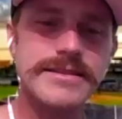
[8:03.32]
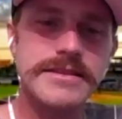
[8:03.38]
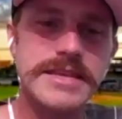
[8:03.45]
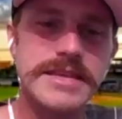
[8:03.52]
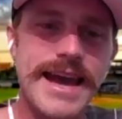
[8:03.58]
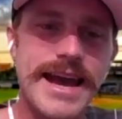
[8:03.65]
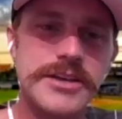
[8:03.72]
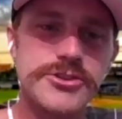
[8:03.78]
the
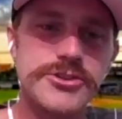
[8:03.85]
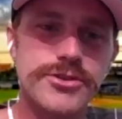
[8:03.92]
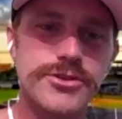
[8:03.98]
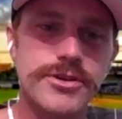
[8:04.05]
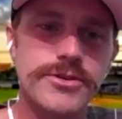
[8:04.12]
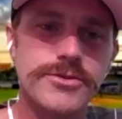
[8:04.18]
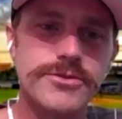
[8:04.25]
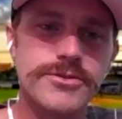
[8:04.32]

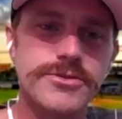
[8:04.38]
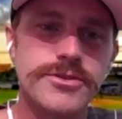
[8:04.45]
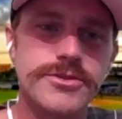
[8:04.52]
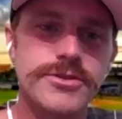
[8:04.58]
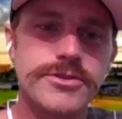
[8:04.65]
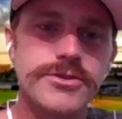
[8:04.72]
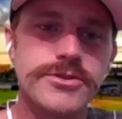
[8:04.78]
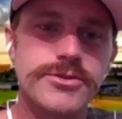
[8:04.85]
Astros to
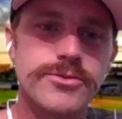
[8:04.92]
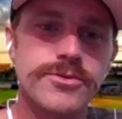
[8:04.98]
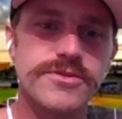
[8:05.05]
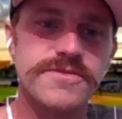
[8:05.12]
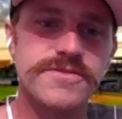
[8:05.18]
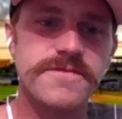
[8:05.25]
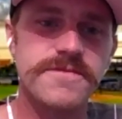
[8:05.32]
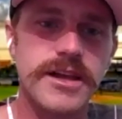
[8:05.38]
just sort
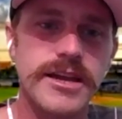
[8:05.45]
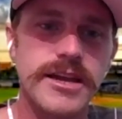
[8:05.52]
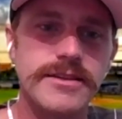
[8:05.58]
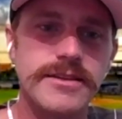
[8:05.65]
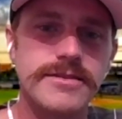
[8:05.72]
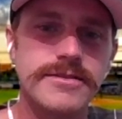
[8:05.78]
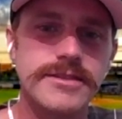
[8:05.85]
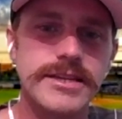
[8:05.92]
of like
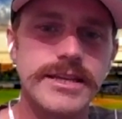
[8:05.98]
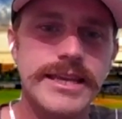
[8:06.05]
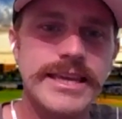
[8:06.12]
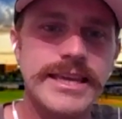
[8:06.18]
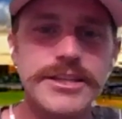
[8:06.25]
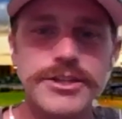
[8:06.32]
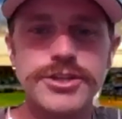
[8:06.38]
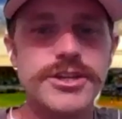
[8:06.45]

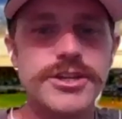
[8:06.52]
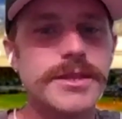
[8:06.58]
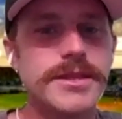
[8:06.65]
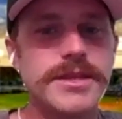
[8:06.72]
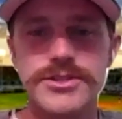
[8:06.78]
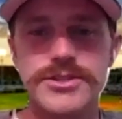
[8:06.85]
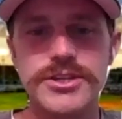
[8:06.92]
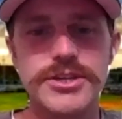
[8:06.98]
eat shit
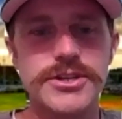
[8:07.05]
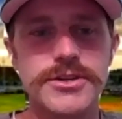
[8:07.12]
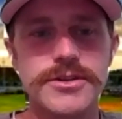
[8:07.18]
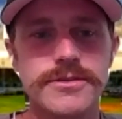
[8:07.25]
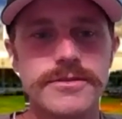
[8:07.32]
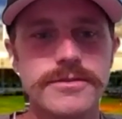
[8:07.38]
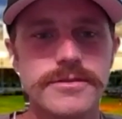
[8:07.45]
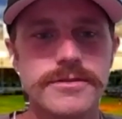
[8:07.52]
this year,
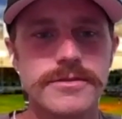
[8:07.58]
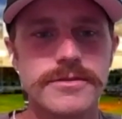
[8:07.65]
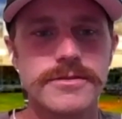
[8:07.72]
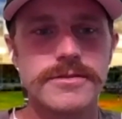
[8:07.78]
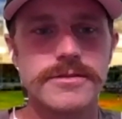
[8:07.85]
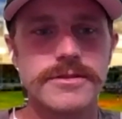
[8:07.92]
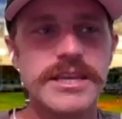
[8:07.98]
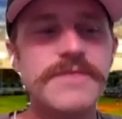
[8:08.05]

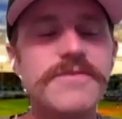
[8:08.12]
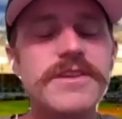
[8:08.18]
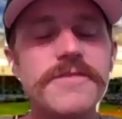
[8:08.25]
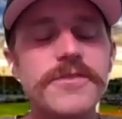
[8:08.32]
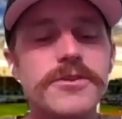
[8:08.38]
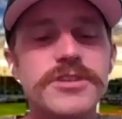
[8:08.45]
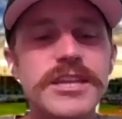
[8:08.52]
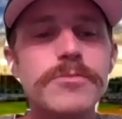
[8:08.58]
even if
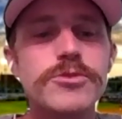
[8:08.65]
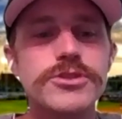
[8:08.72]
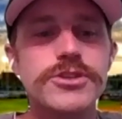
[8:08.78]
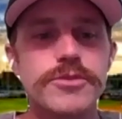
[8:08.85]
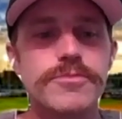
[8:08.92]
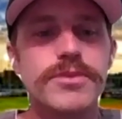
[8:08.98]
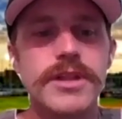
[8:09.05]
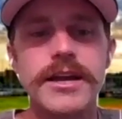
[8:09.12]
their team was
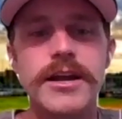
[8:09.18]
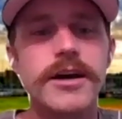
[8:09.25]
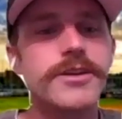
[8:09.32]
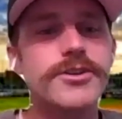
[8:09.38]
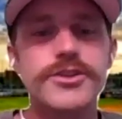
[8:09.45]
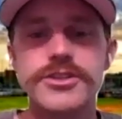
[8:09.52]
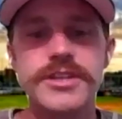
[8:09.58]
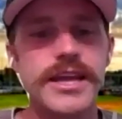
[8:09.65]
good. But like,
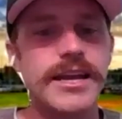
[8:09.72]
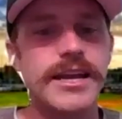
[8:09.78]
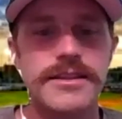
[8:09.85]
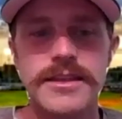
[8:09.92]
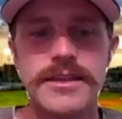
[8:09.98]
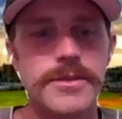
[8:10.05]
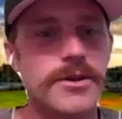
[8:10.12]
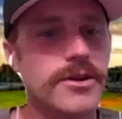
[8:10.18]
understand
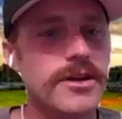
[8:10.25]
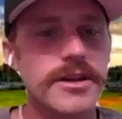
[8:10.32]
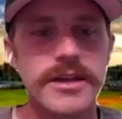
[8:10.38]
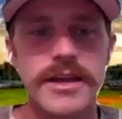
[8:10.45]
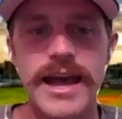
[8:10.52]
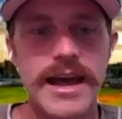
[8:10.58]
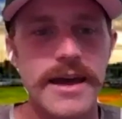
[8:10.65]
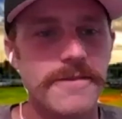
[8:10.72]
that they're
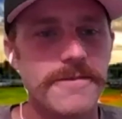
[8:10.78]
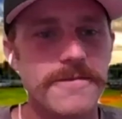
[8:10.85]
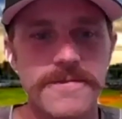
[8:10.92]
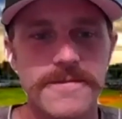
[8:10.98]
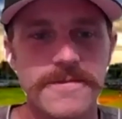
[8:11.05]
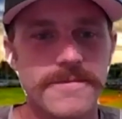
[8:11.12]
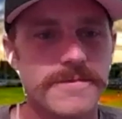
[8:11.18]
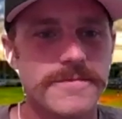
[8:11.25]
gonna have
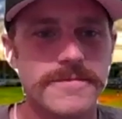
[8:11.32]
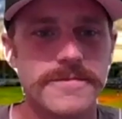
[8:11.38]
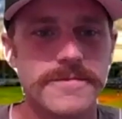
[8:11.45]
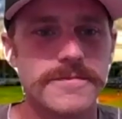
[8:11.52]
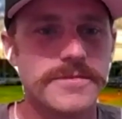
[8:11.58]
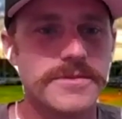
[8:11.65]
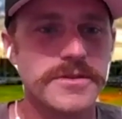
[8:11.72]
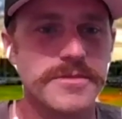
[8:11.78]

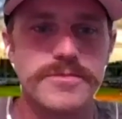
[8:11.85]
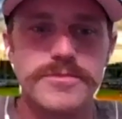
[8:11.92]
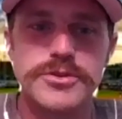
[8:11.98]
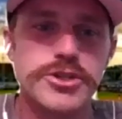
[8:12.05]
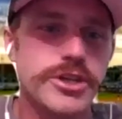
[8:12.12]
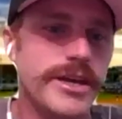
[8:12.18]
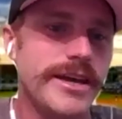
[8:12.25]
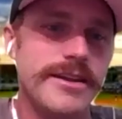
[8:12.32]
some
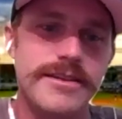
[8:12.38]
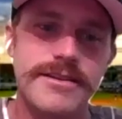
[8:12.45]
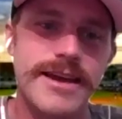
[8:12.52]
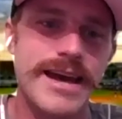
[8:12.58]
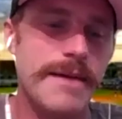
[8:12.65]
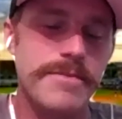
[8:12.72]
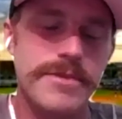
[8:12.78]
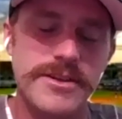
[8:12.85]
shit
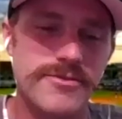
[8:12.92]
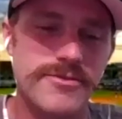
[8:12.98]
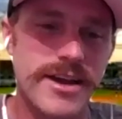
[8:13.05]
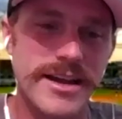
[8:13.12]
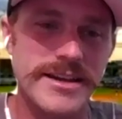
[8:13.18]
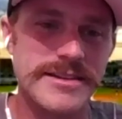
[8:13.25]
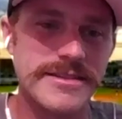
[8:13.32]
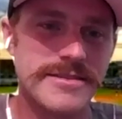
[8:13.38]
happen,
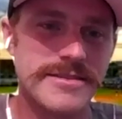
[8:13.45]
right?